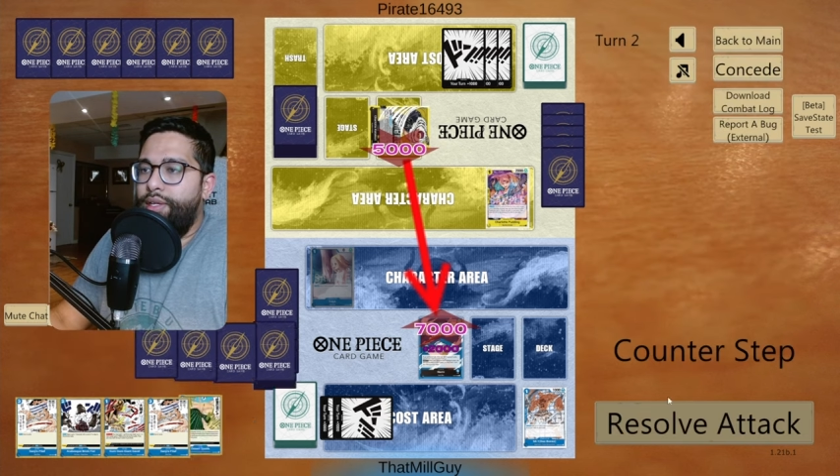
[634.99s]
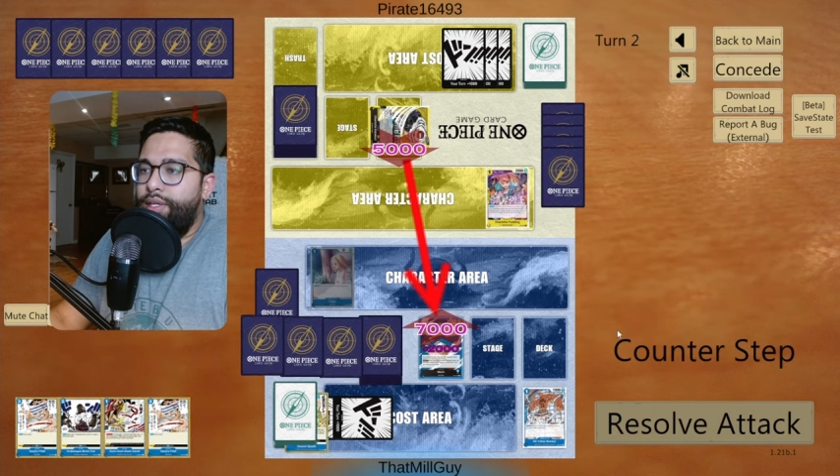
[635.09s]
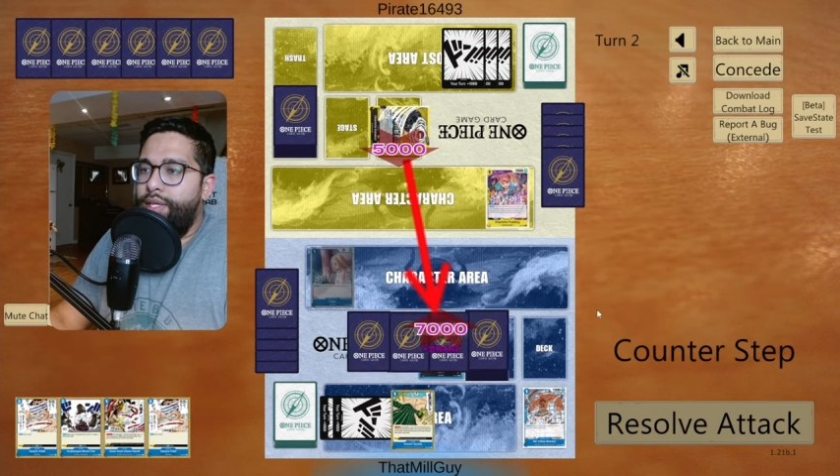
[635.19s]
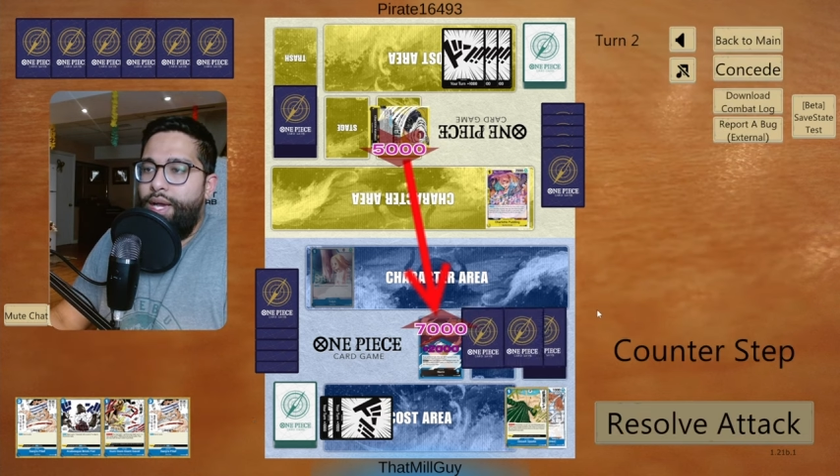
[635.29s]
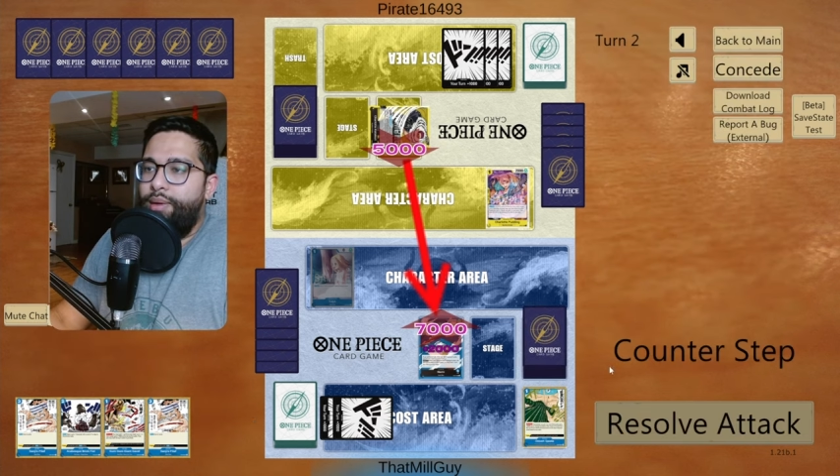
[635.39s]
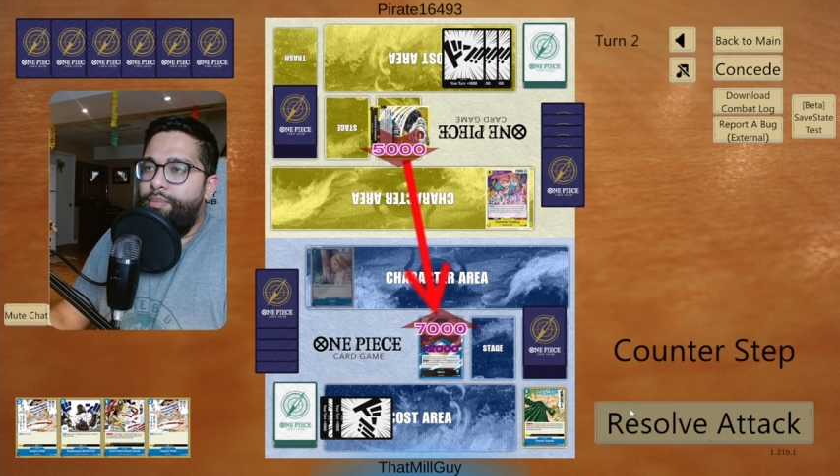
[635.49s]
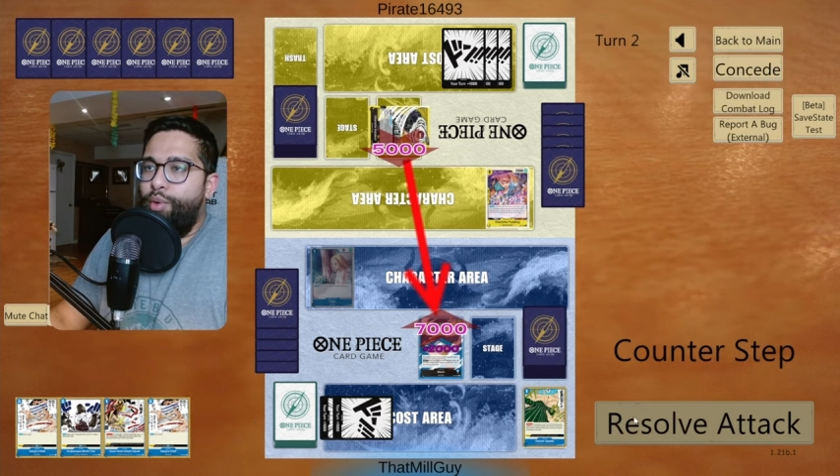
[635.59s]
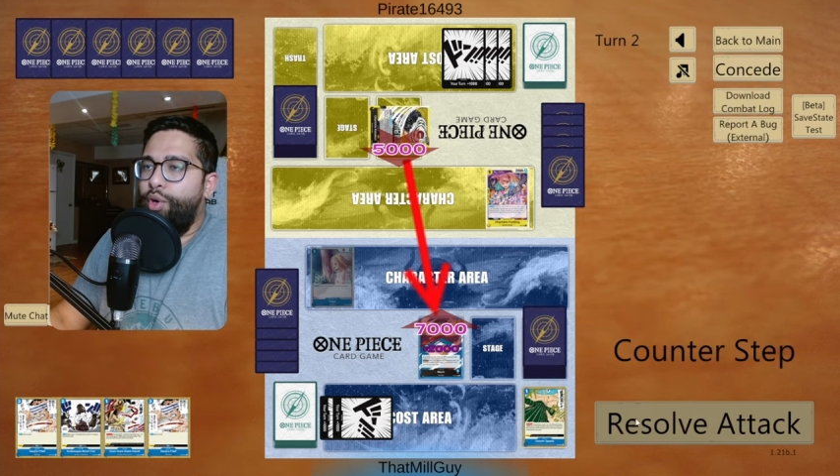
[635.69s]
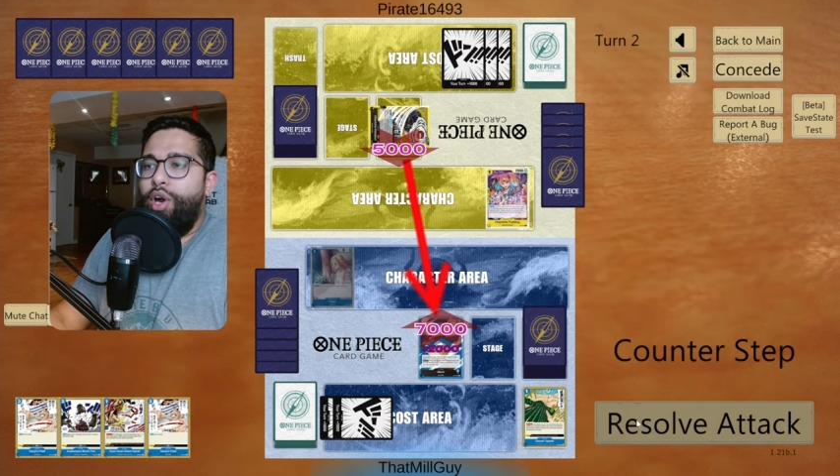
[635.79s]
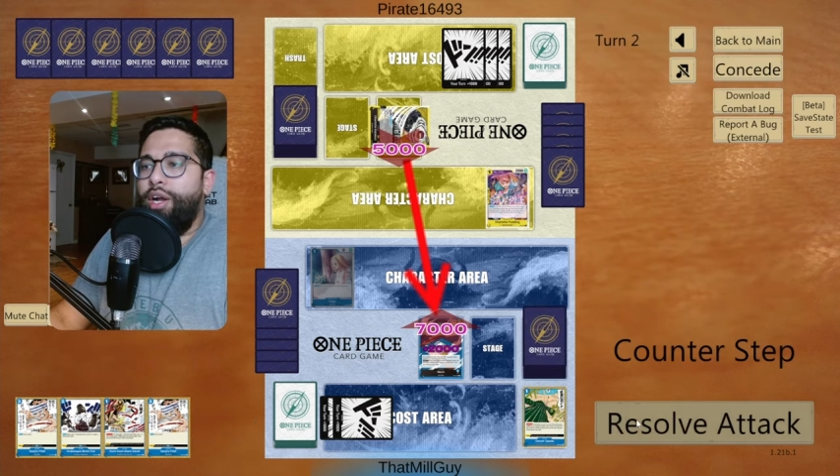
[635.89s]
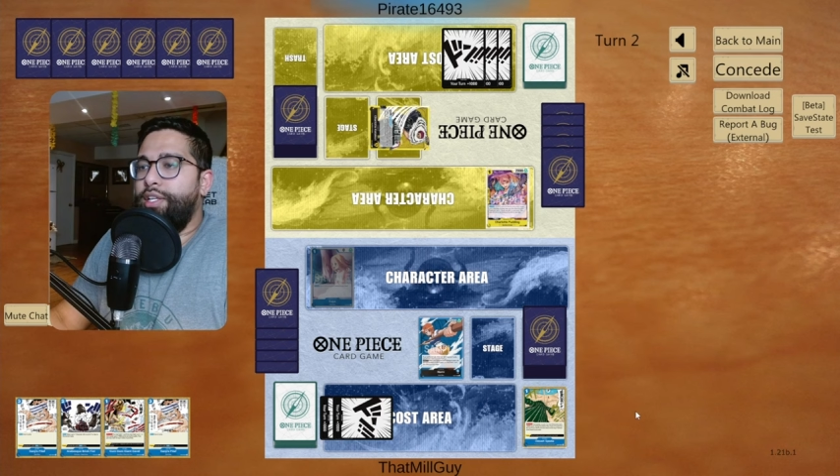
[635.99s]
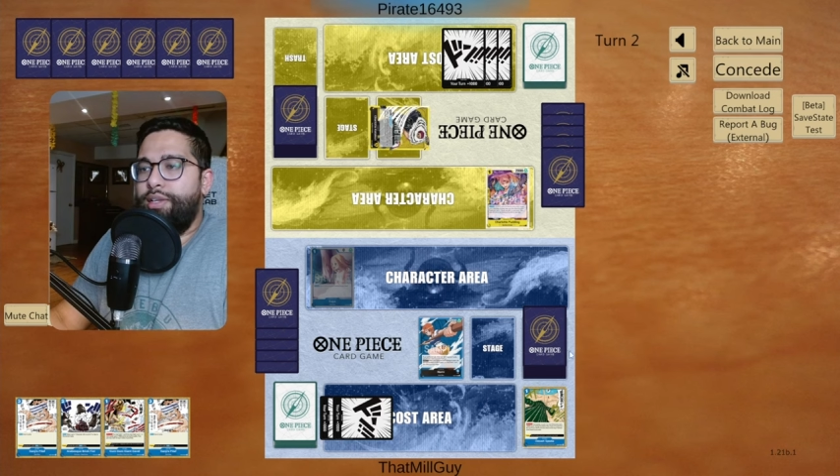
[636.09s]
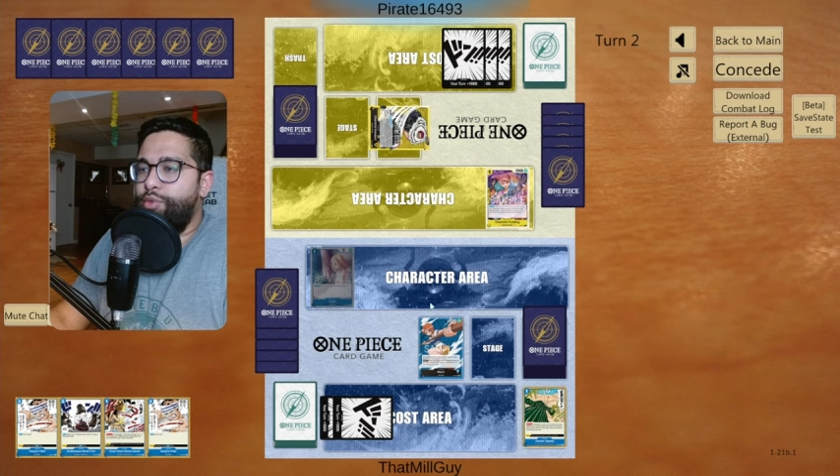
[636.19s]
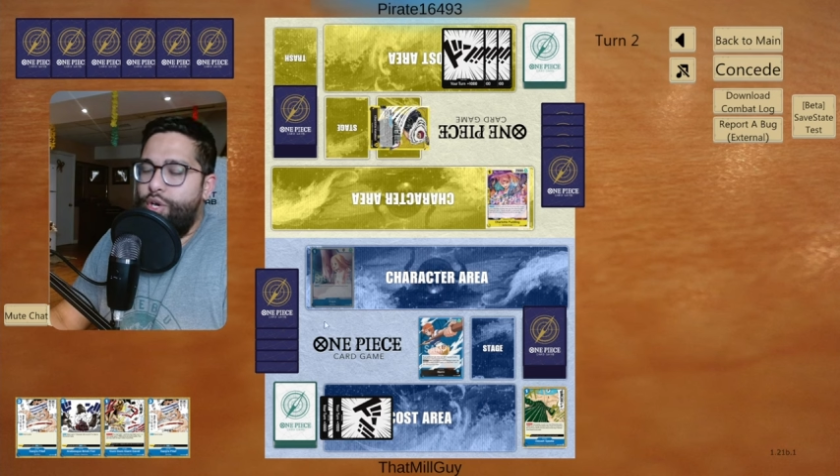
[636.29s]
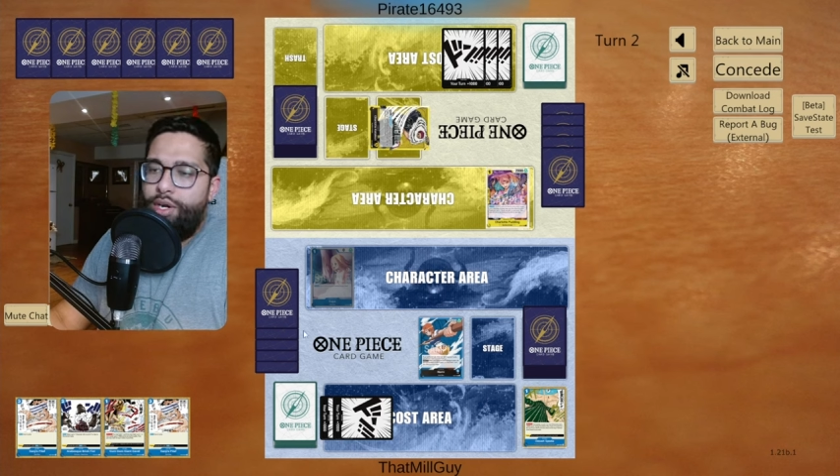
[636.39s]
Yeah, but regardless,
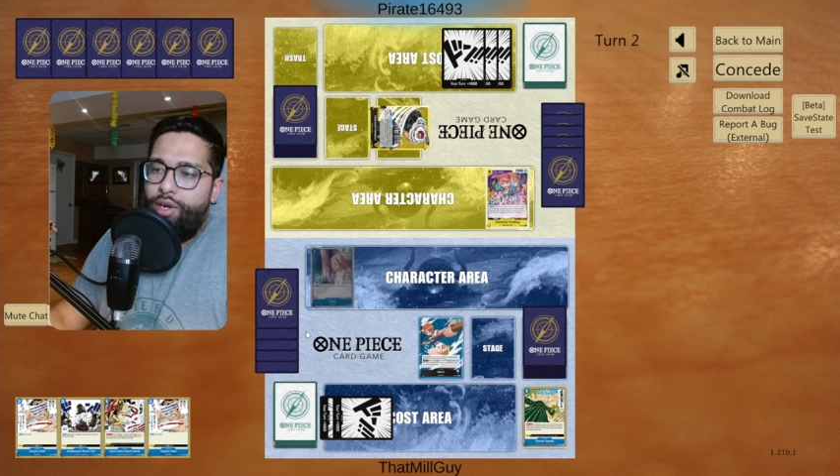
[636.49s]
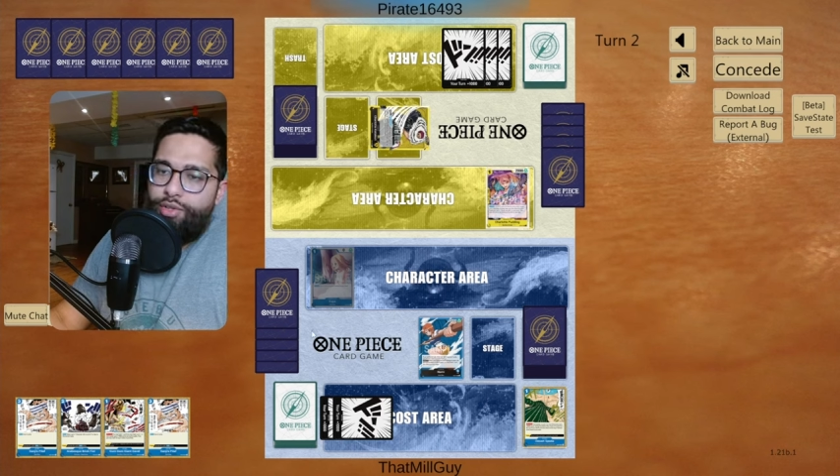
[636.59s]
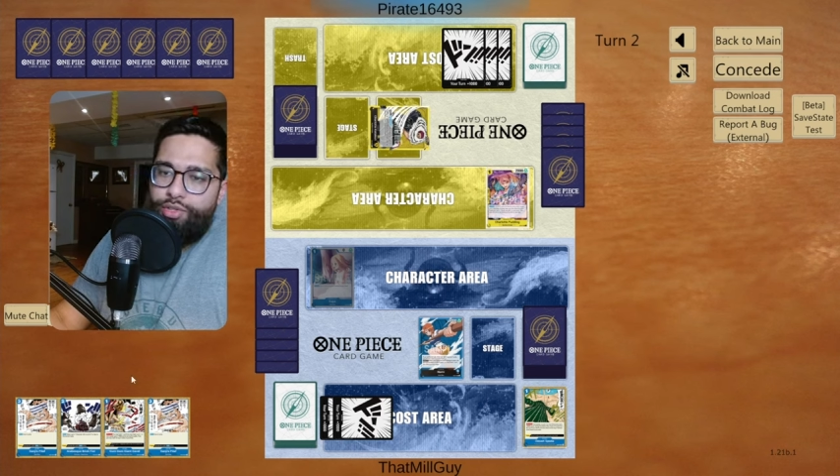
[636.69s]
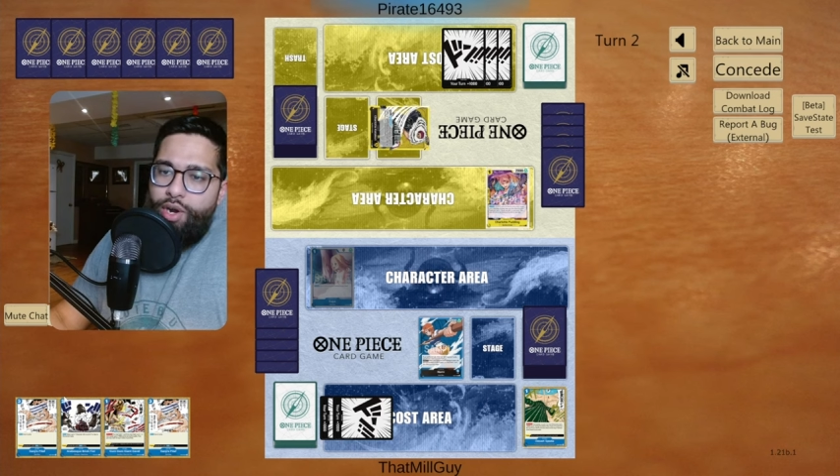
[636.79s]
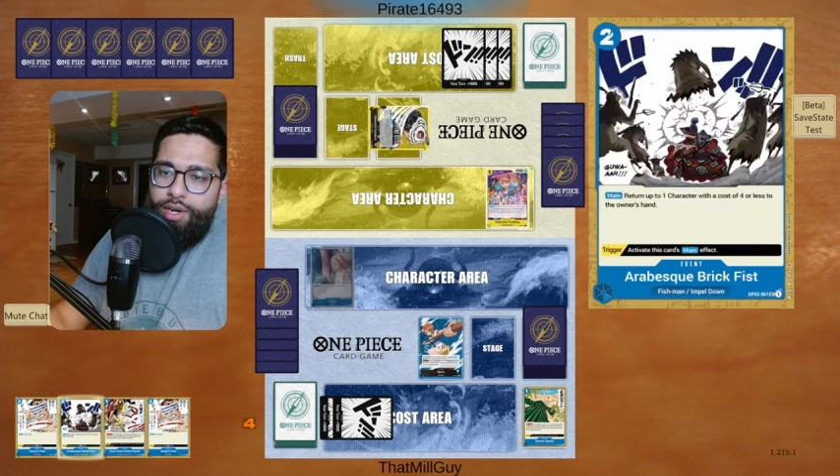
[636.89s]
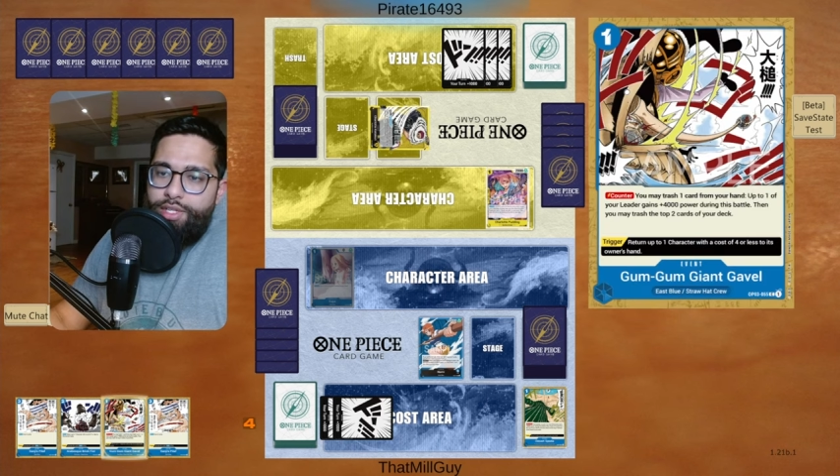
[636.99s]
I'm drawing all those cards.